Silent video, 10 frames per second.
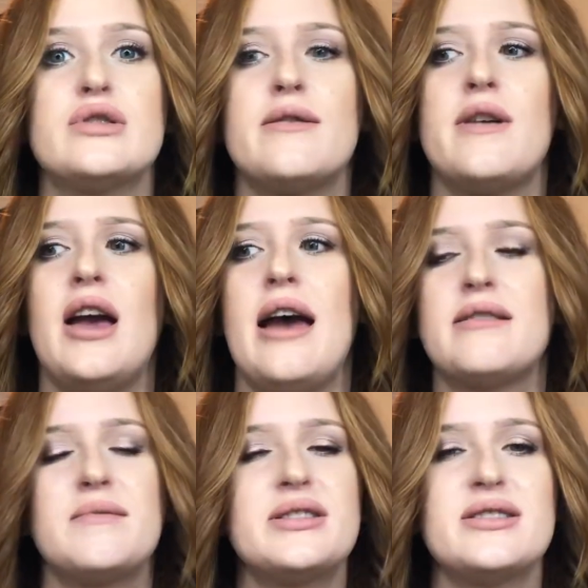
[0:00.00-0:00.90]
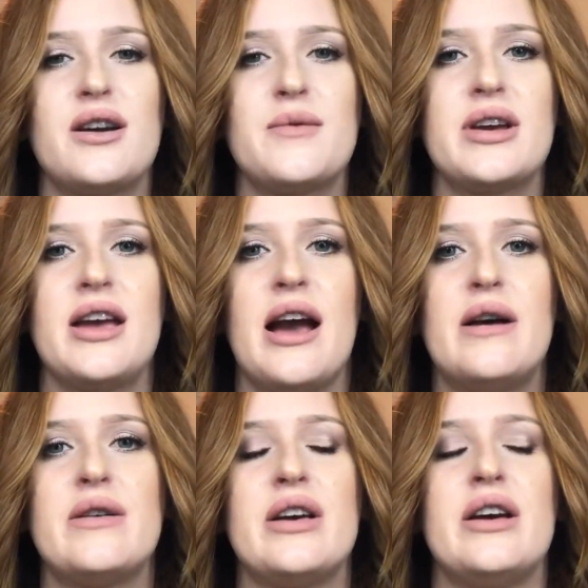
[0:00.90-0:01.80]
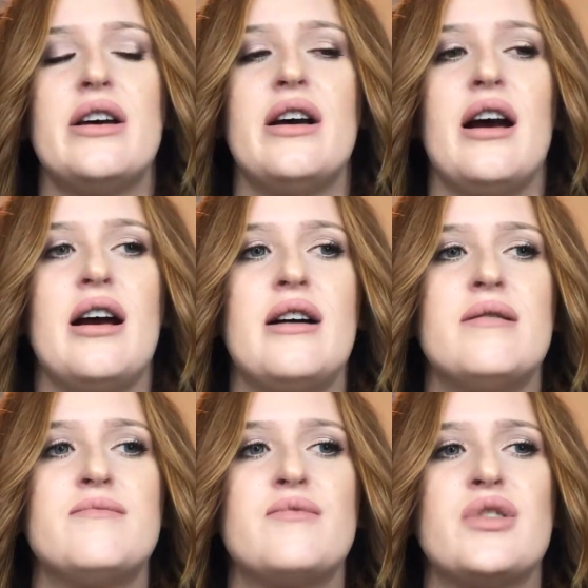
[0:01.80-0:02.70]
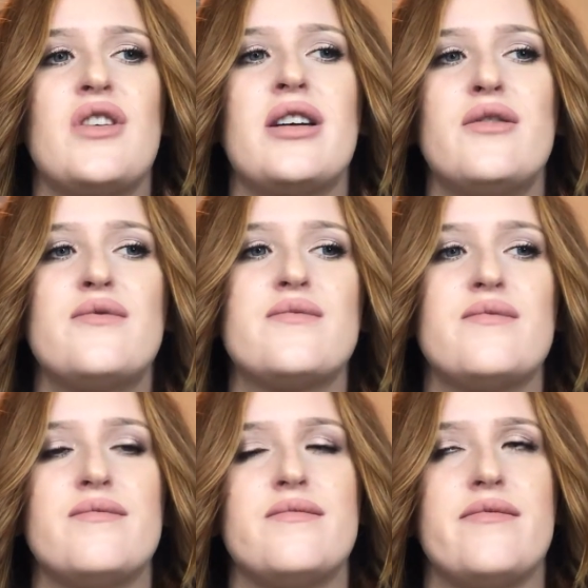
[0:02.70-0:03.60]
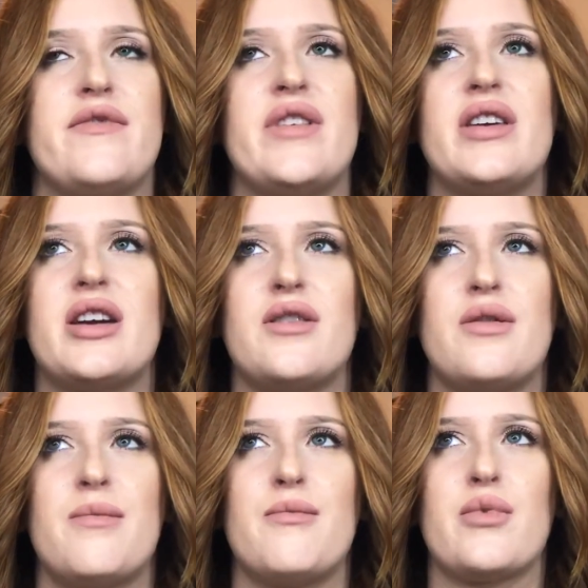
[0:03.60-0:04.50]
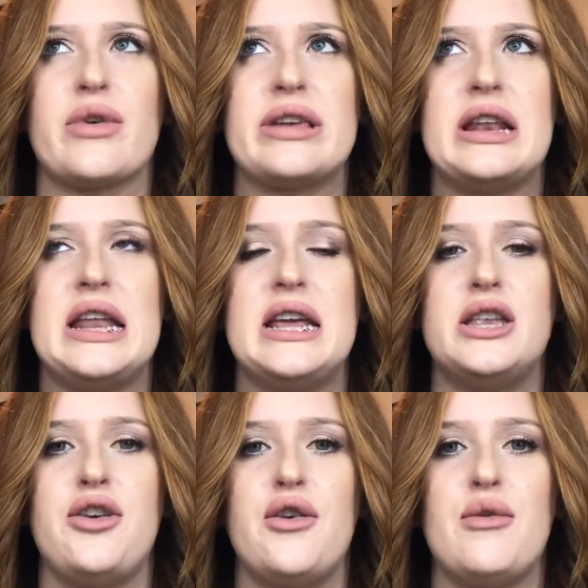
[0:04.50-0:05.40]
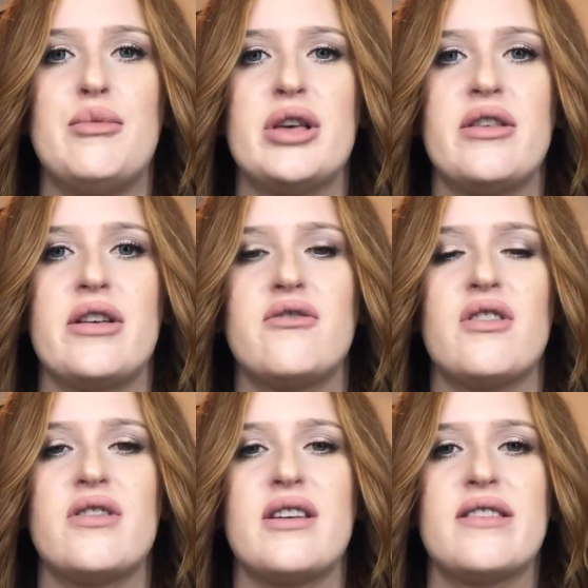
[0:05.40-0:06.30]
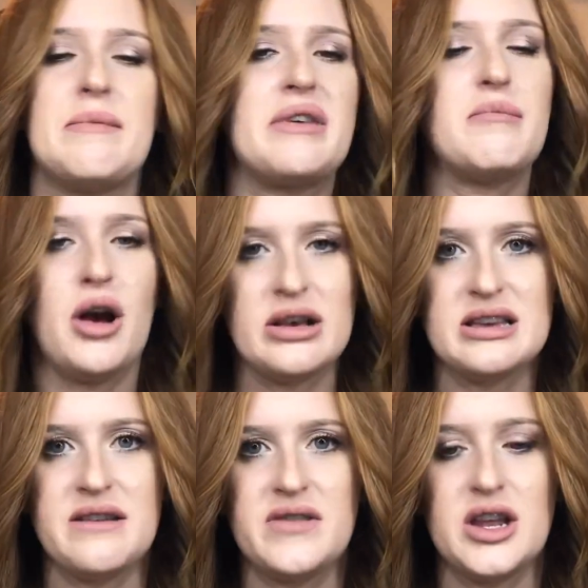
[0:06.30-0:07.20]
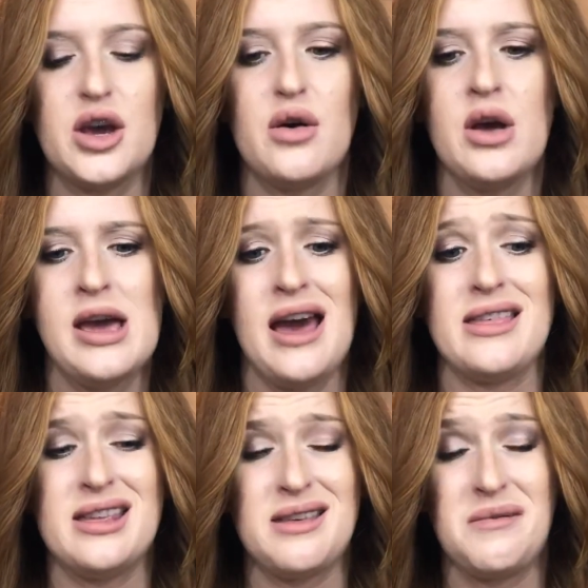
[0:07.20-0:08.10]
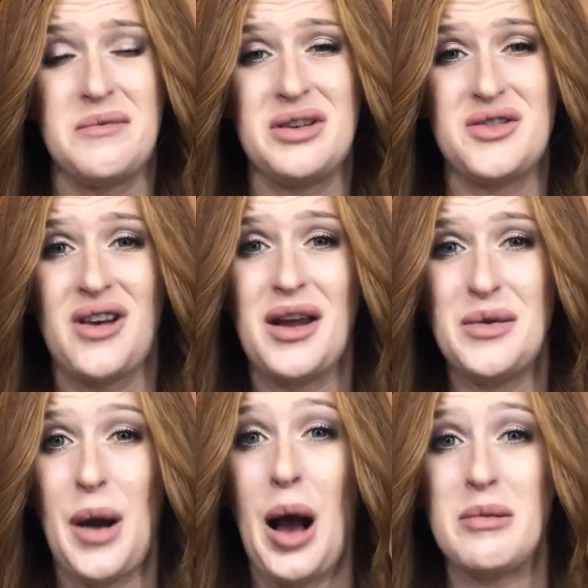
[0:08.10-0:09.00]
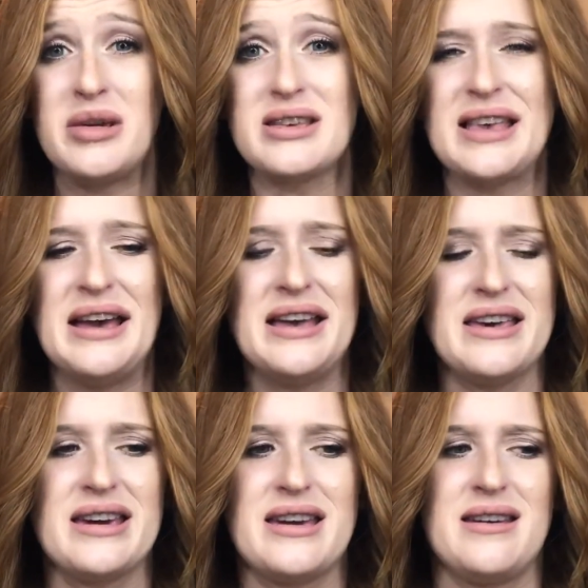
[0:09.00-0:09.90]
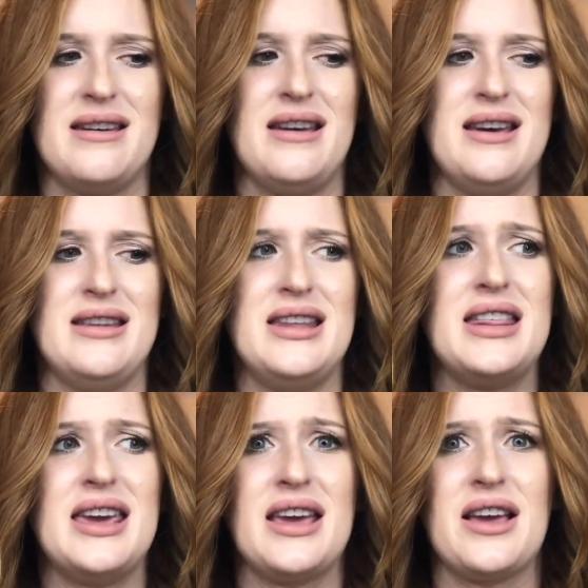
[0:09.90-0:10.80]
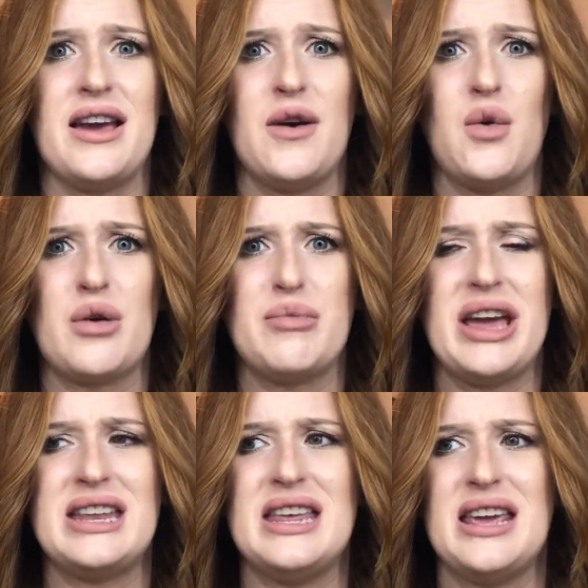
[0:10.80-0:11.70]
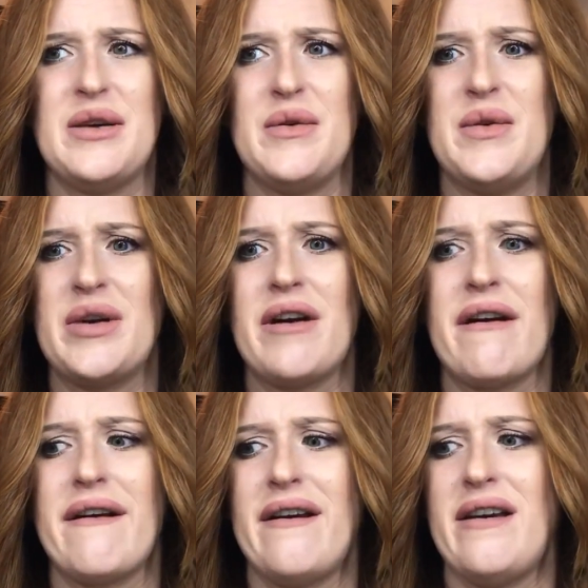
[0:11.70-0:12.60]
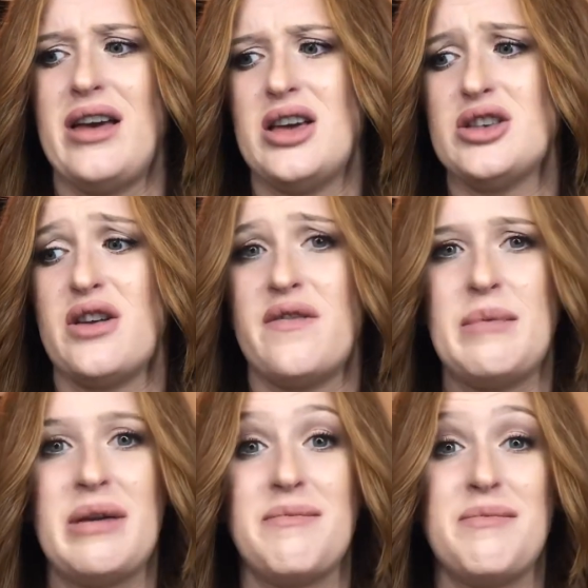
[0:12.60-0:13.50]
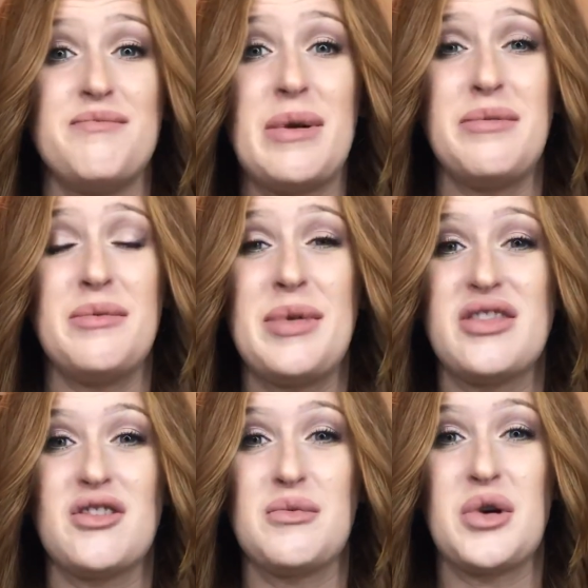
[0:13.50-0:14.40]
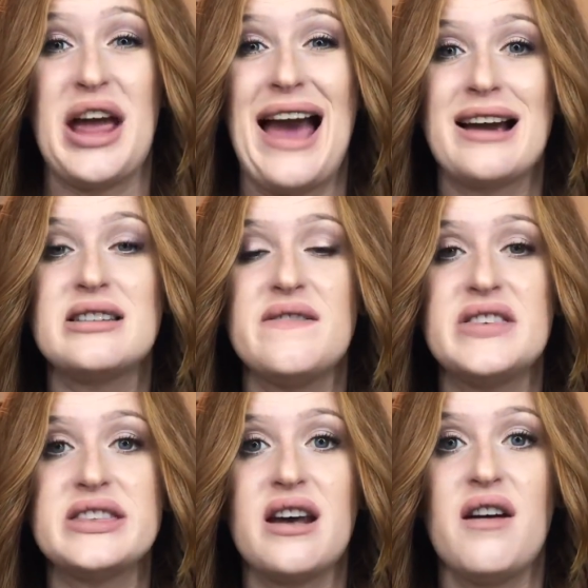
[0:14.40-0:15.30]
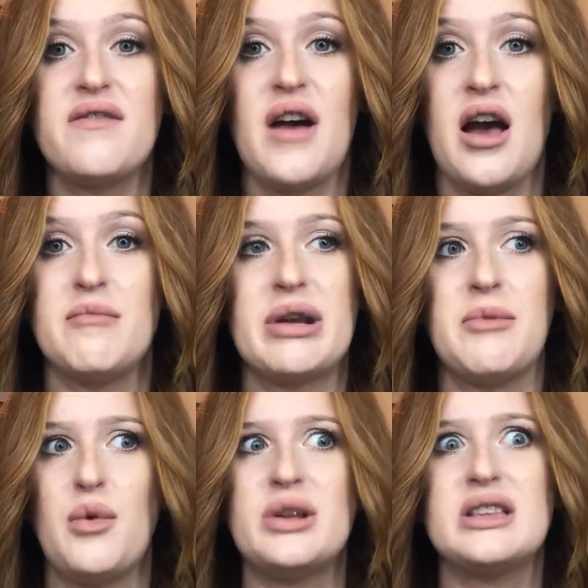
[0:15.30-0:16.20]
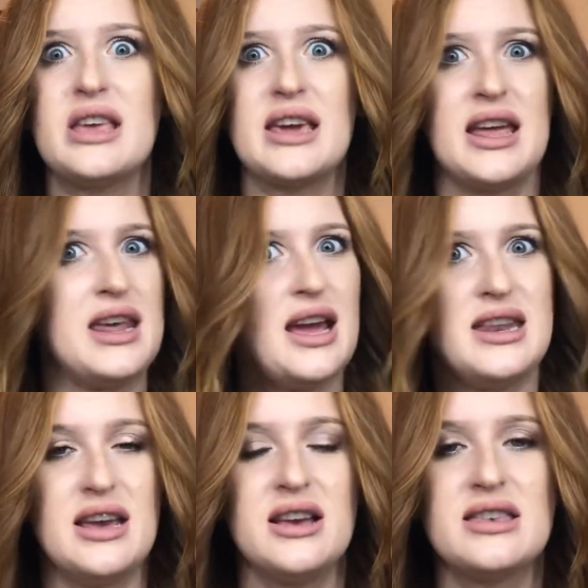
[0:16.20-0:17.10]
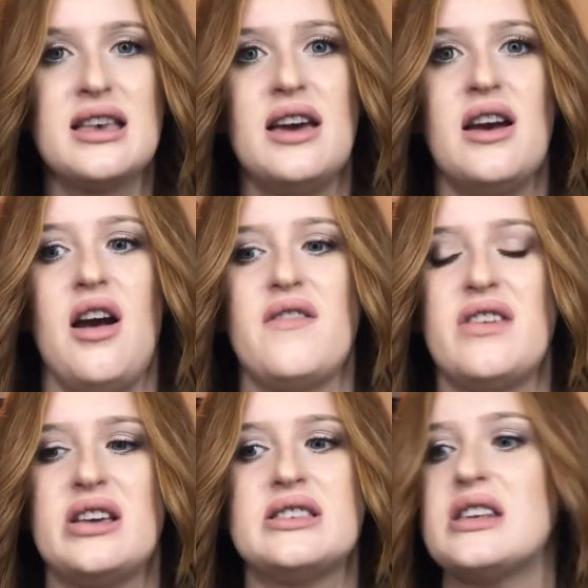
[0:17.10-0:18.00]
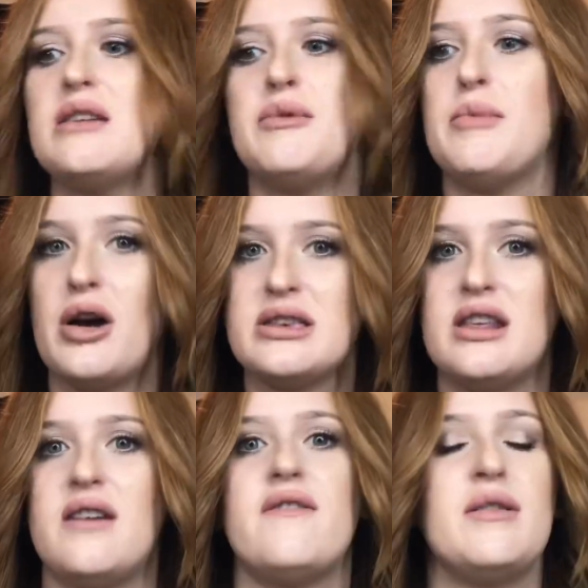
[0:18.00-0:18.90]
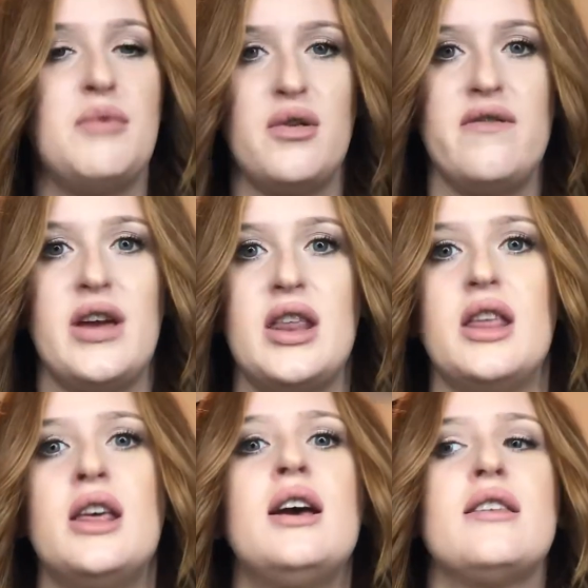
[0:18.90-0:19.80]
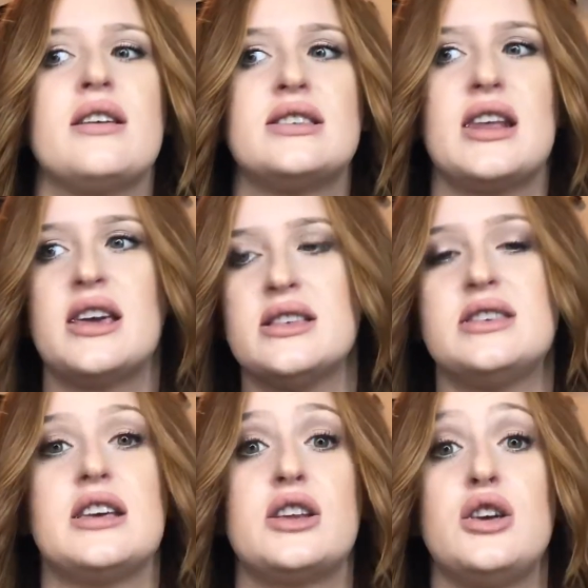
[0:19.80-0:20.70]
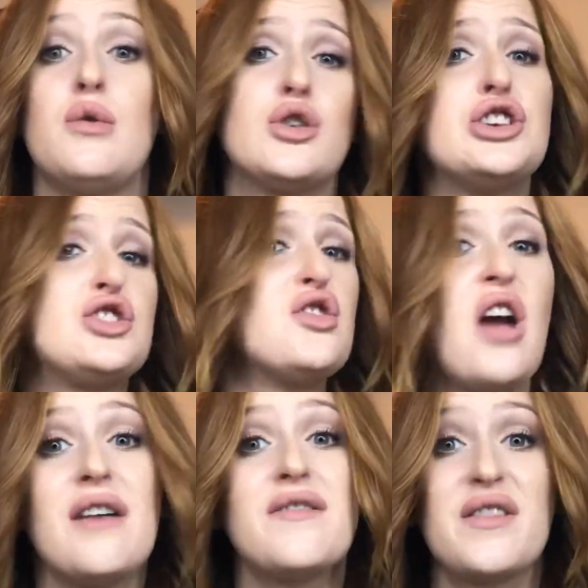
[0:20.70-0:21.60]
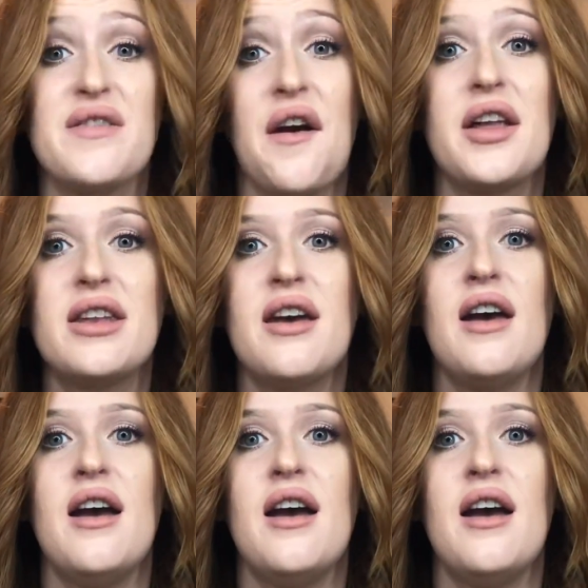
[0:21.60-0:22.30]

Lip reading: So I think I'm gonna start working out, which I don't feel like I just really need to, but like just as something positive to do. And then I think I'm gonna try new hobbies like knitting or painting or surfing, maybe with just more active stuff. But I'm open to like any ideas of things to keep me positive and motivated, things that I can stick to or just try for fun.